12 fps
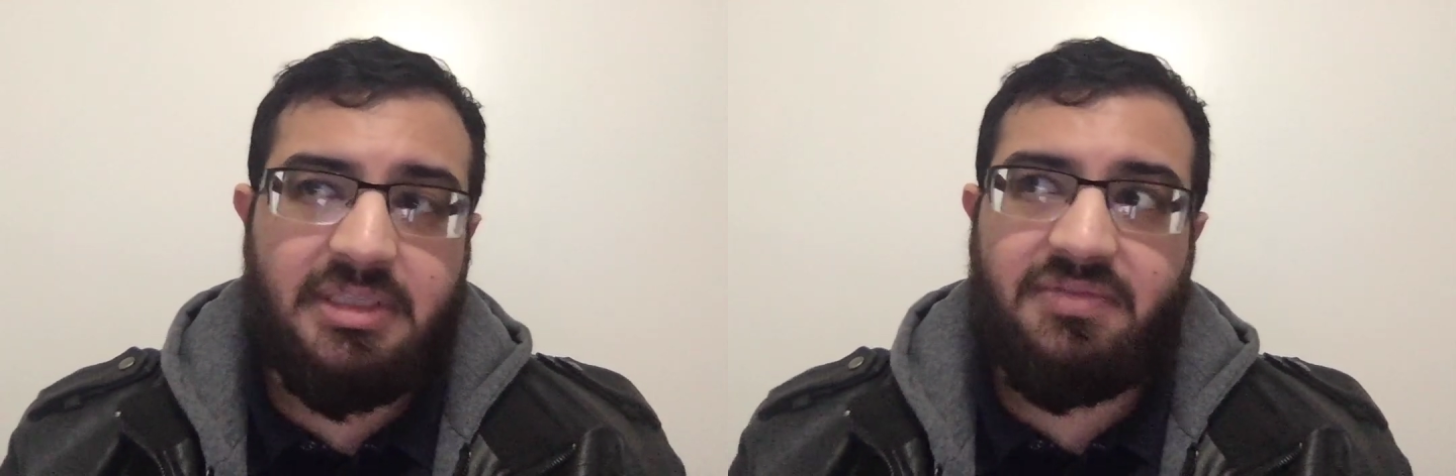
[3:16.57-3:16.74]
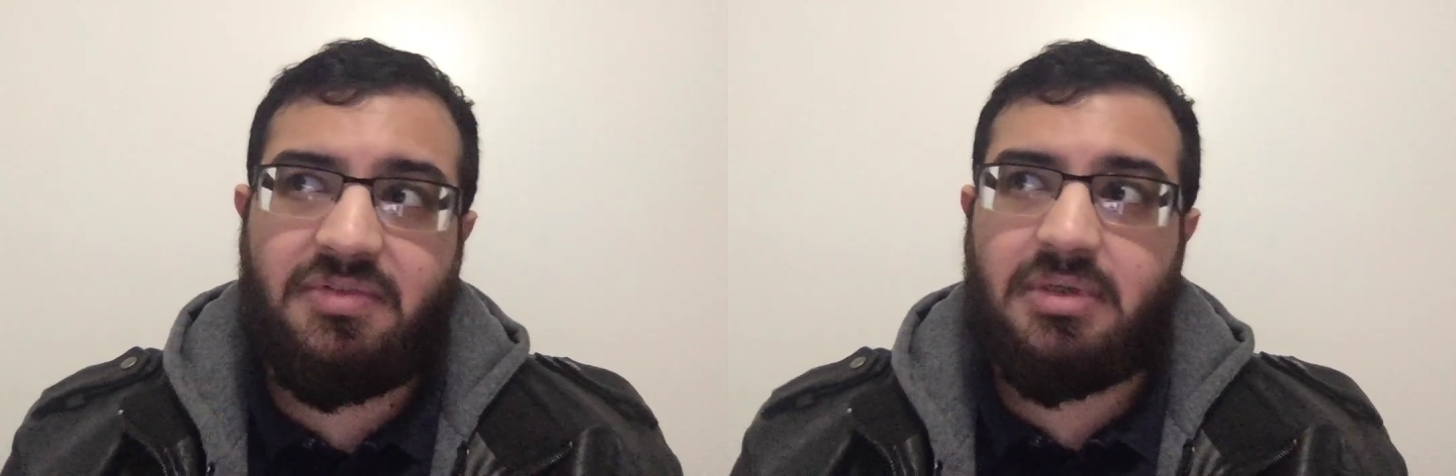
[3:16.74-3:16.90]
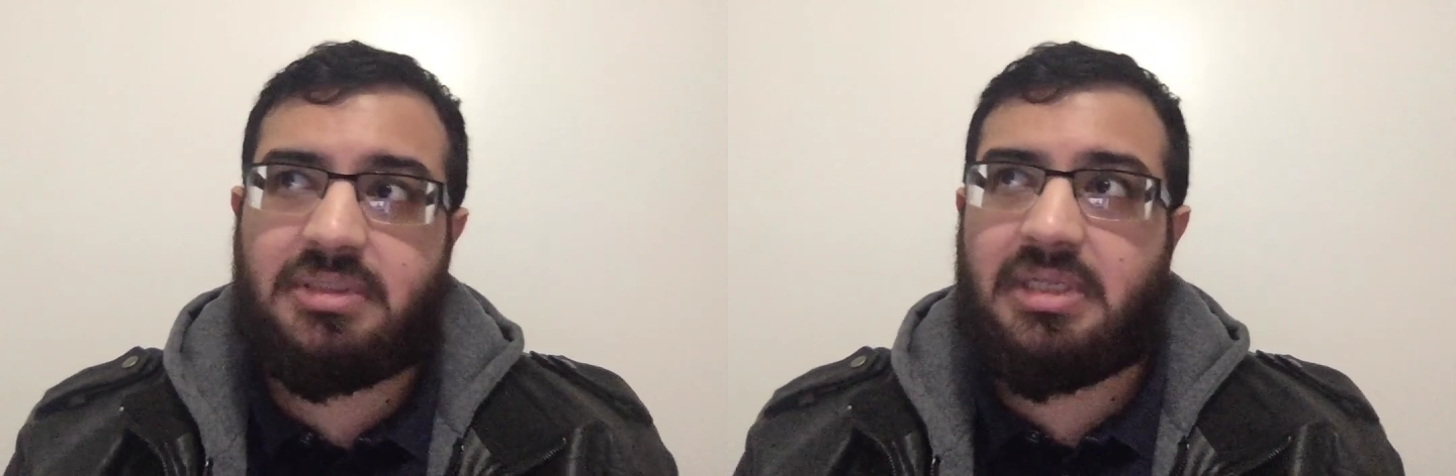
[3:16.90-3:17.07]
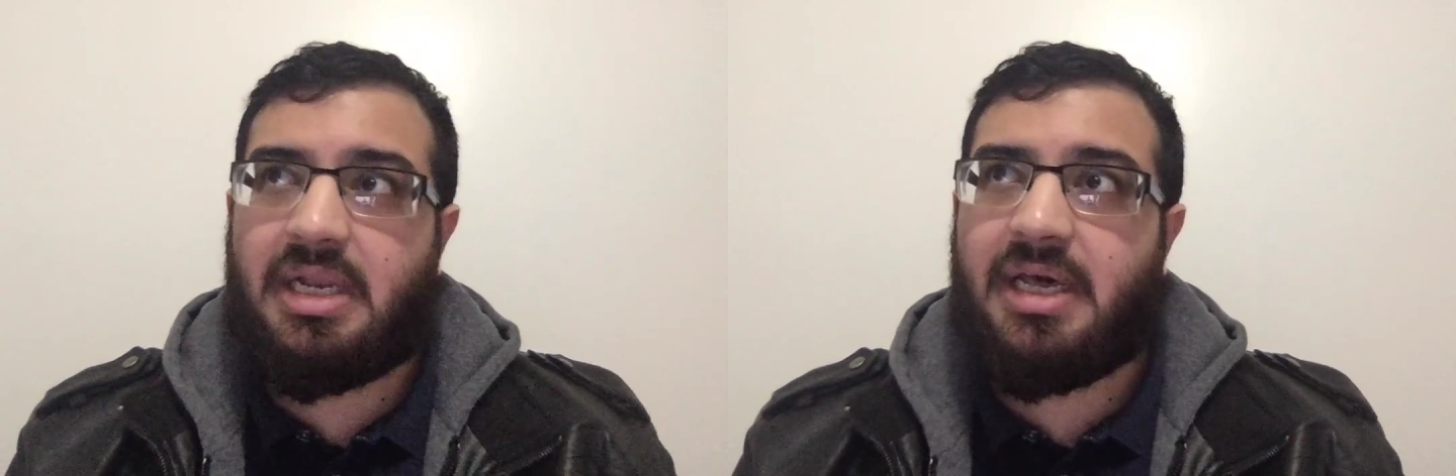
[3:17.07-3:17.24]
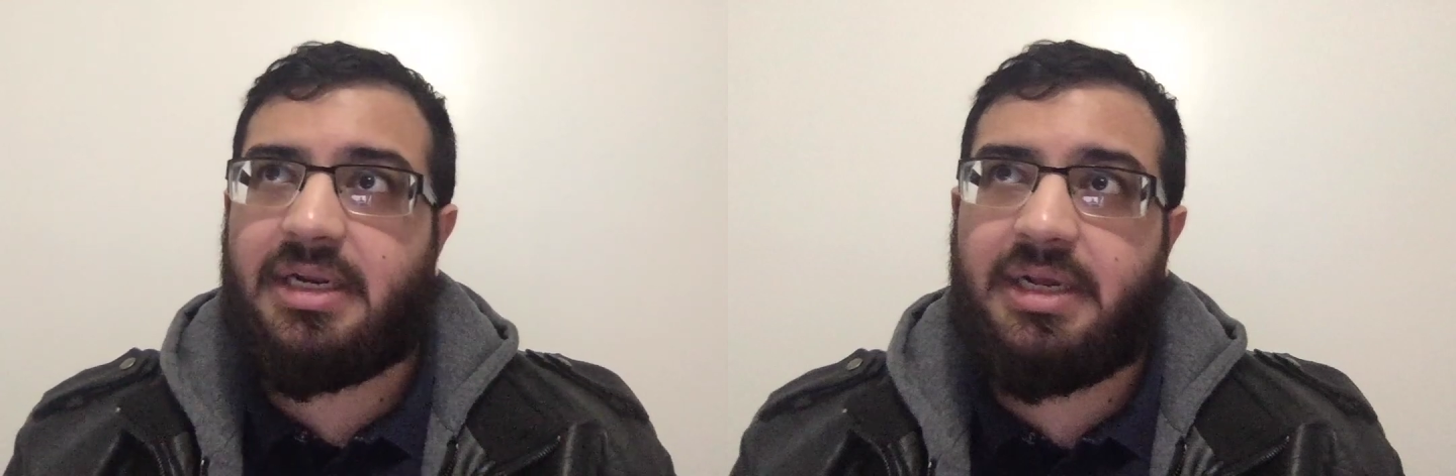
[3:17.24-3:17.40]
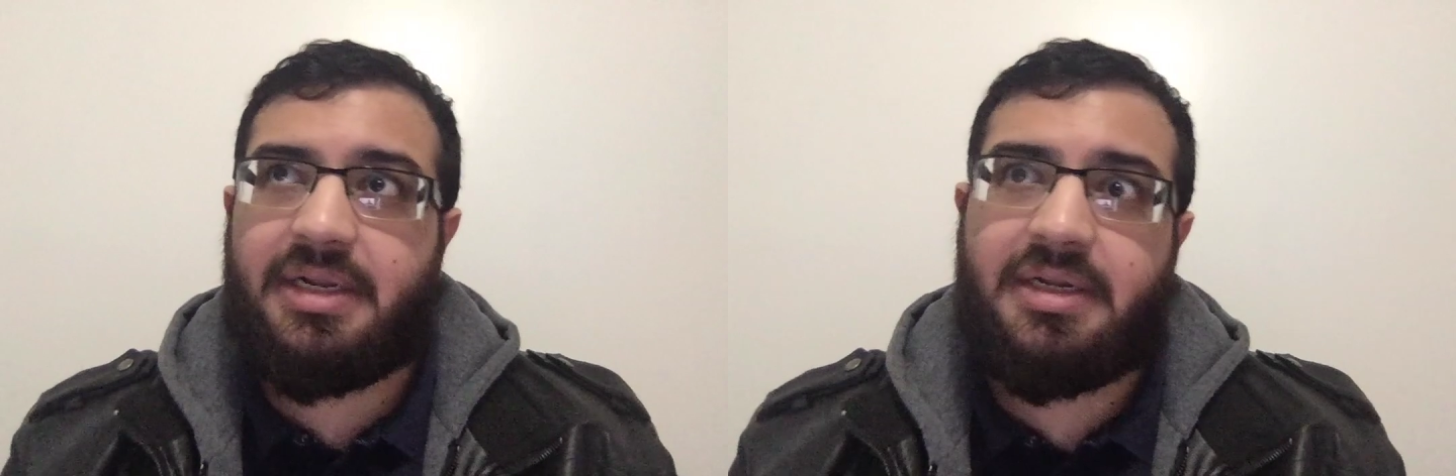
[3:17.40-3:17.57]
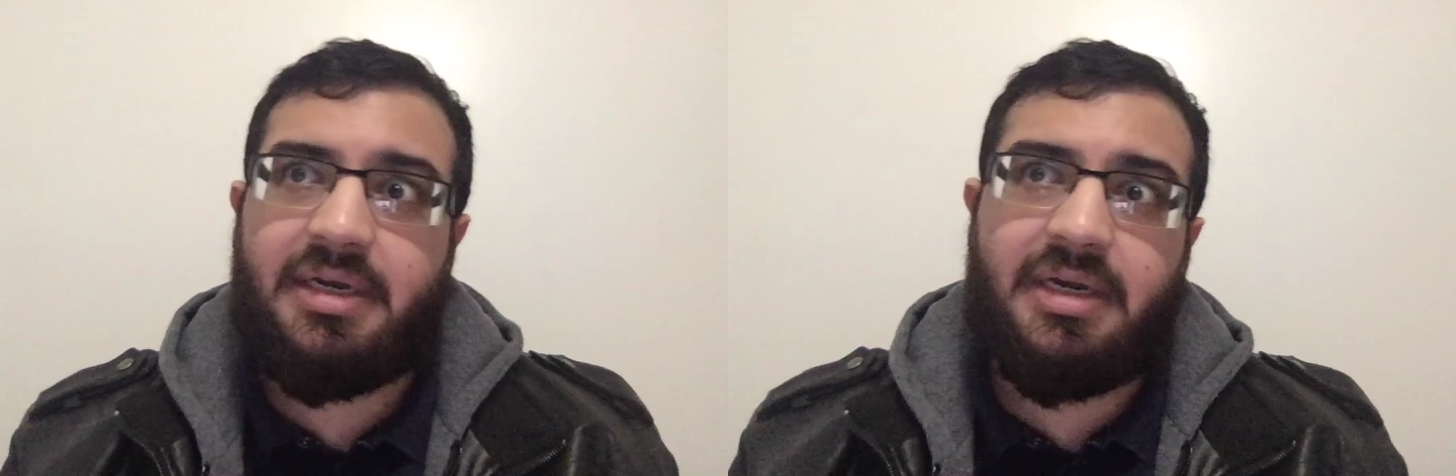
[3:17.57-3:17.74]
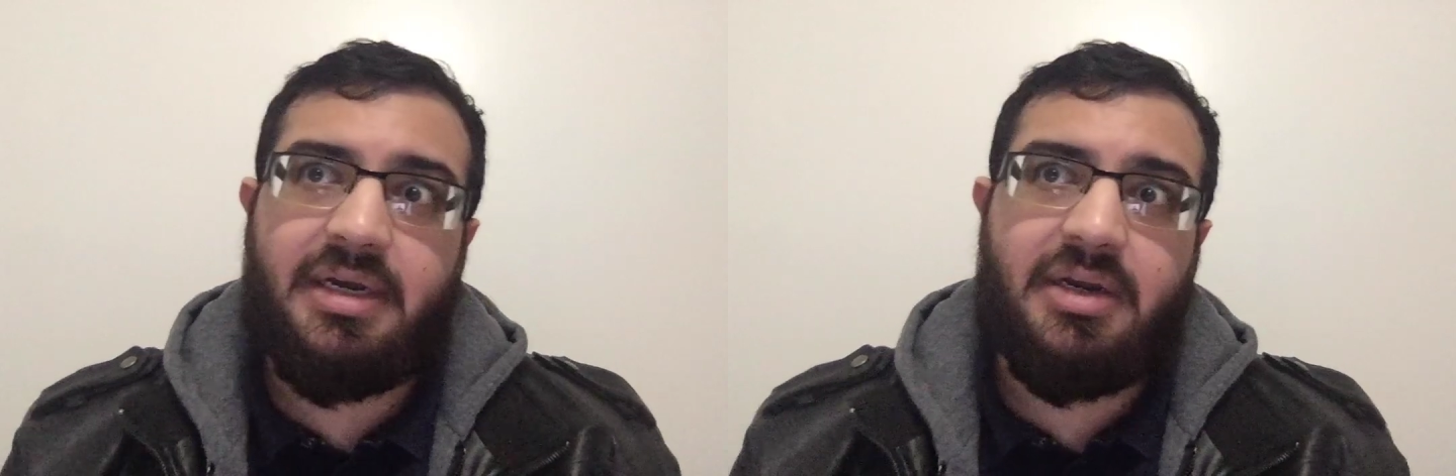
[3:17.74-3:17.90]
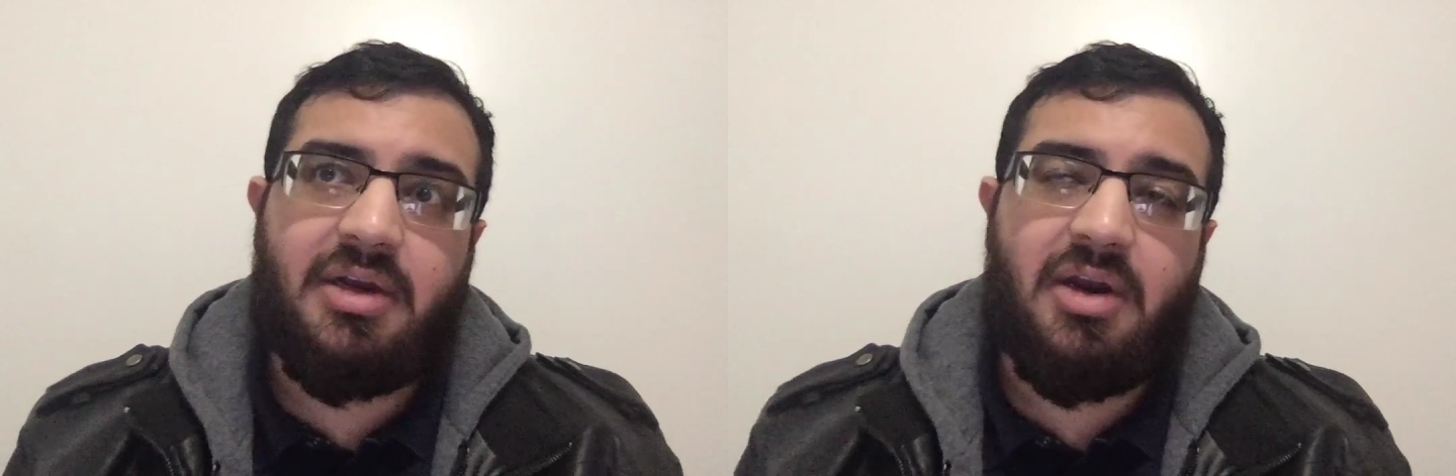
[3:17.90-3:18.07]
They focus a lot on
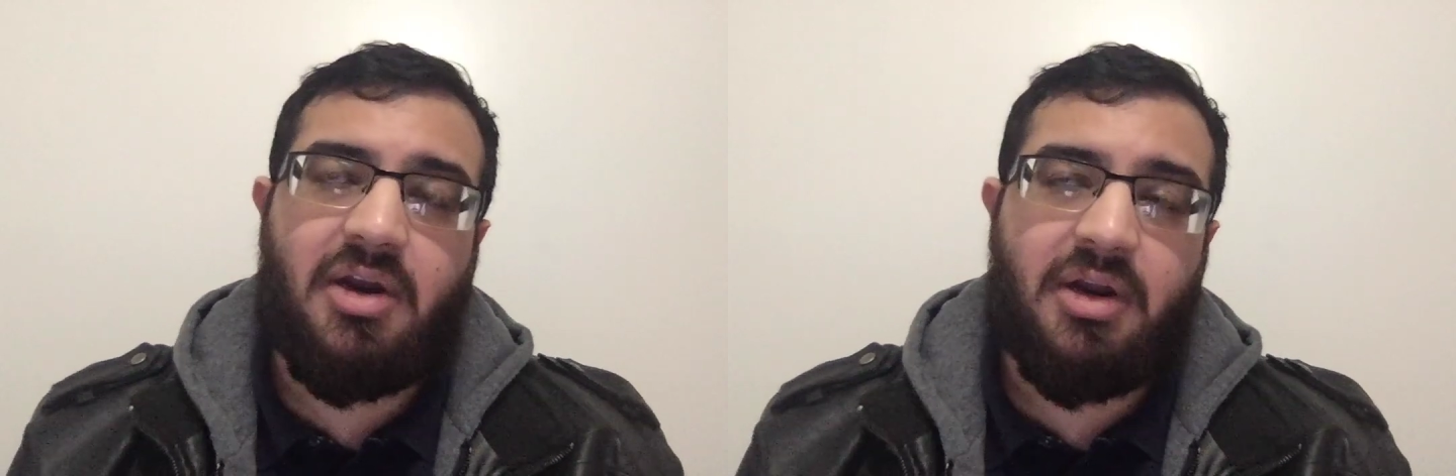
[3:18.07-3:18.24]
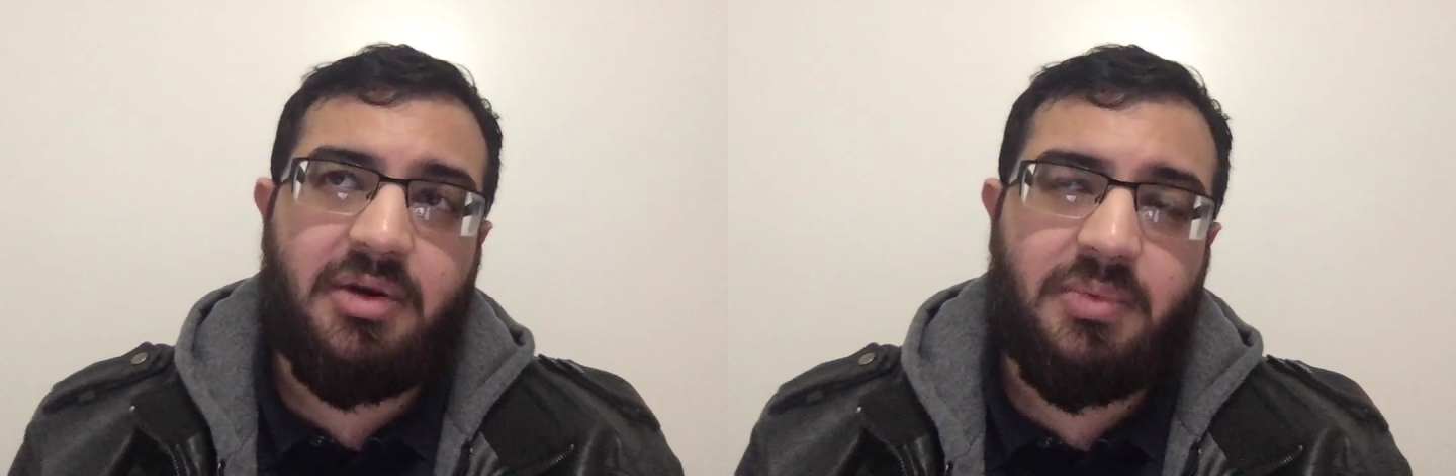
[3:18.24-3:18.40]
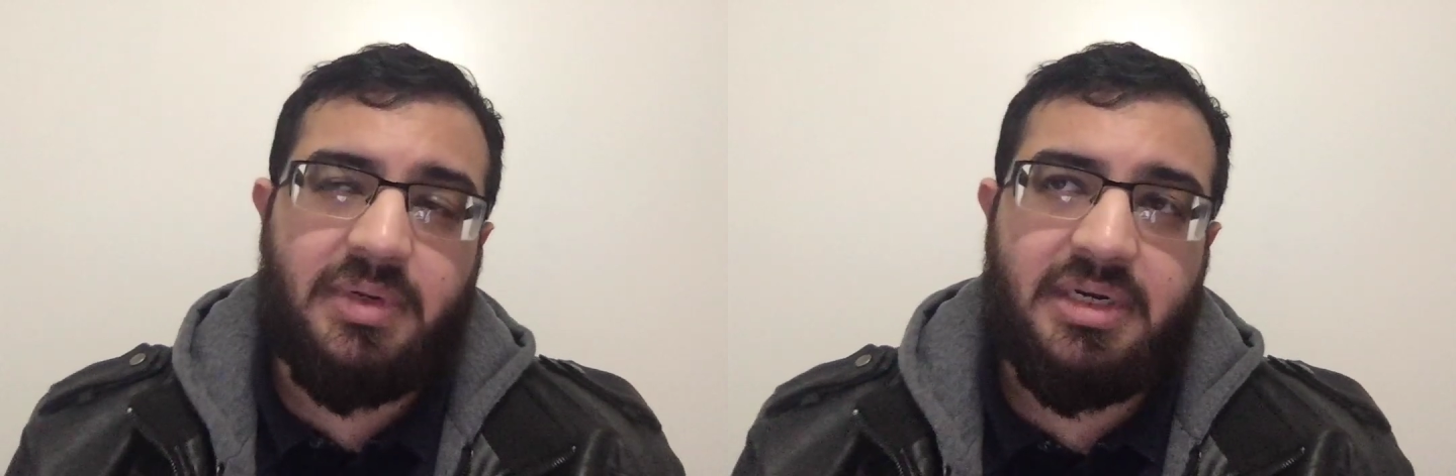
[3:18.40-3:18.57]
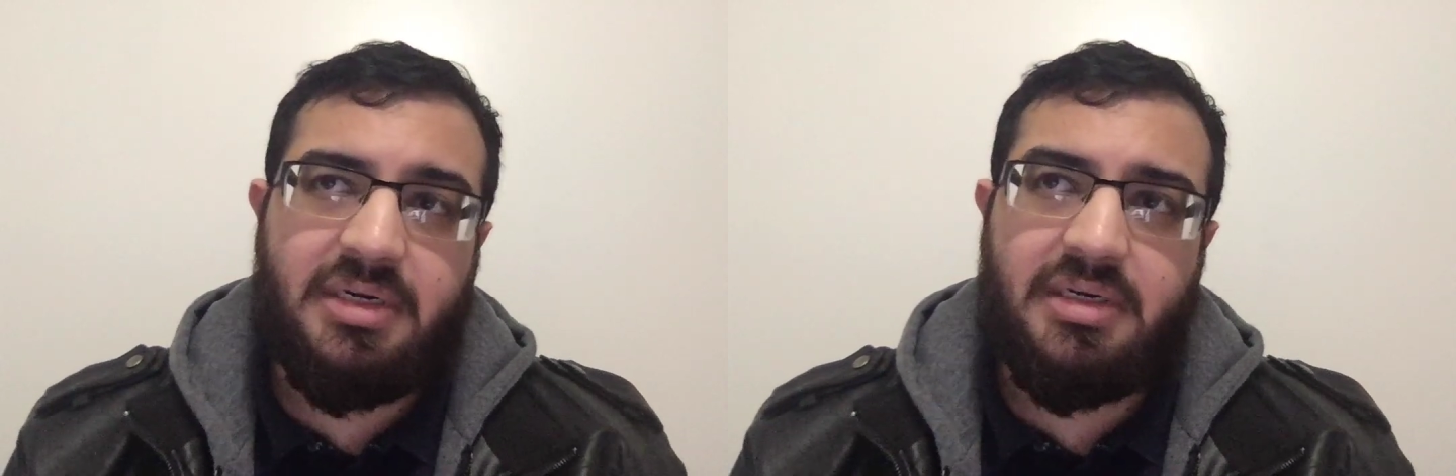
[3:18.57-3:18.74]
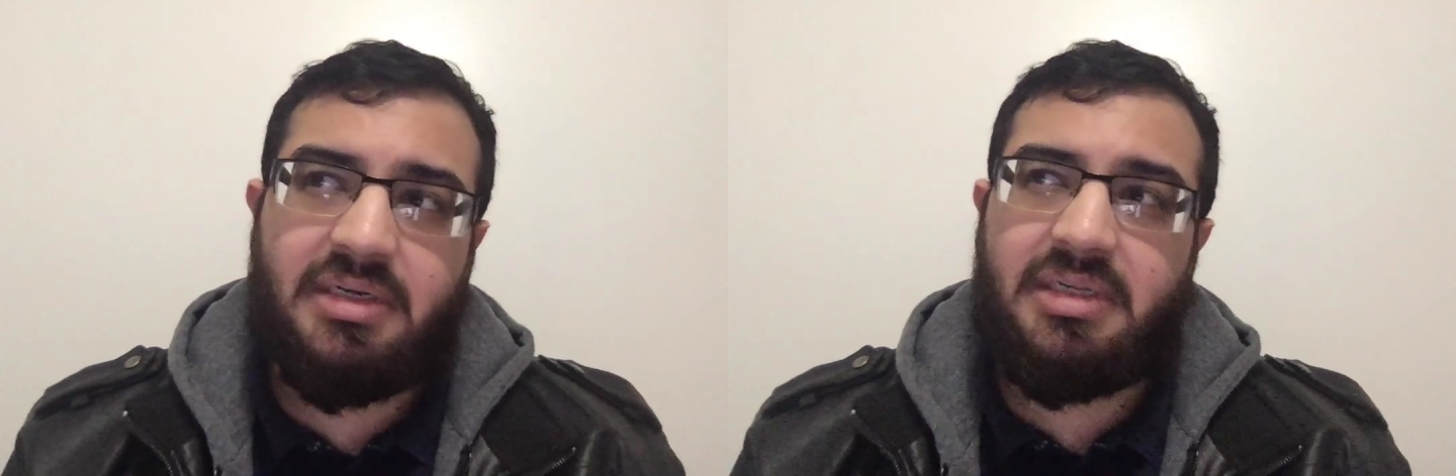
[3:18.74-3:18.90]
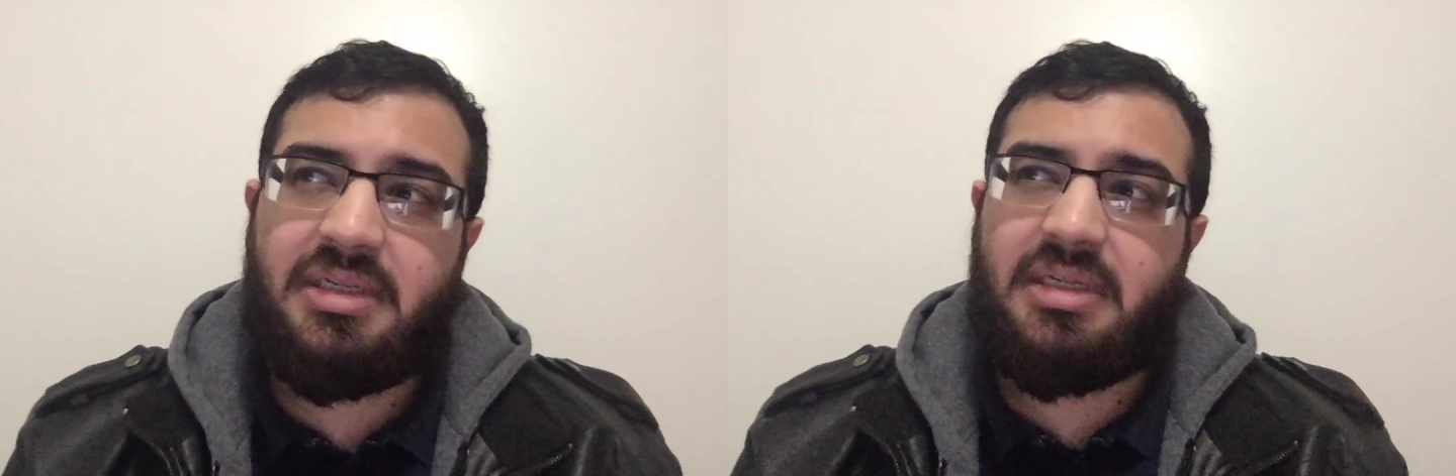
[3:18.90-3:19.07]
uh, hardware